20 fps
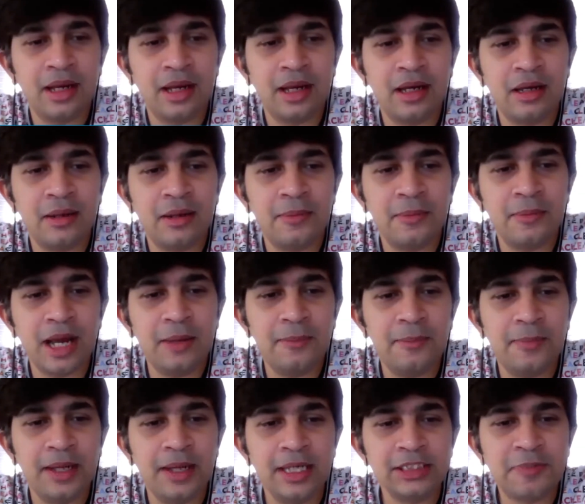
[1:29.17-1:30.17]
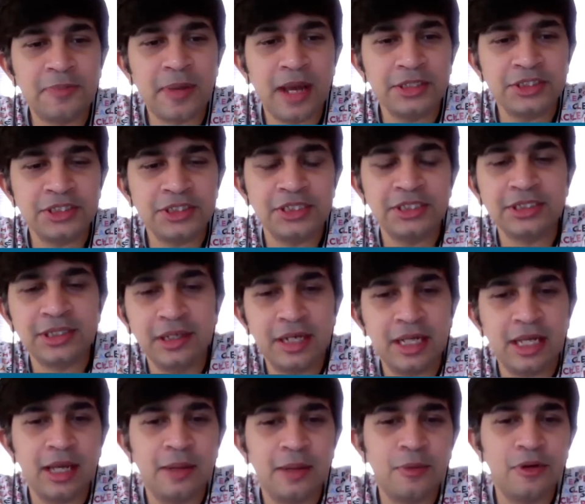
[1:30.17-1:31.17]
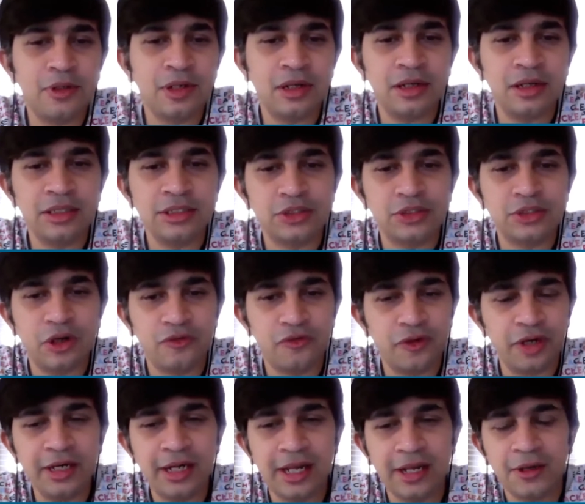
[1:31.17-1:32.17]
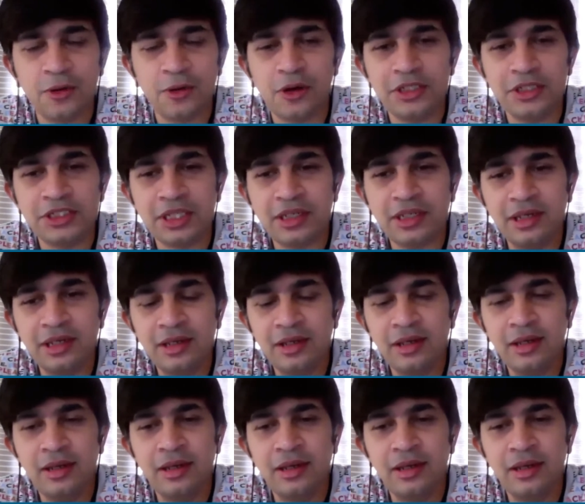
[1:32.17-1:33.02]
my biggest passion is learning about software and technology.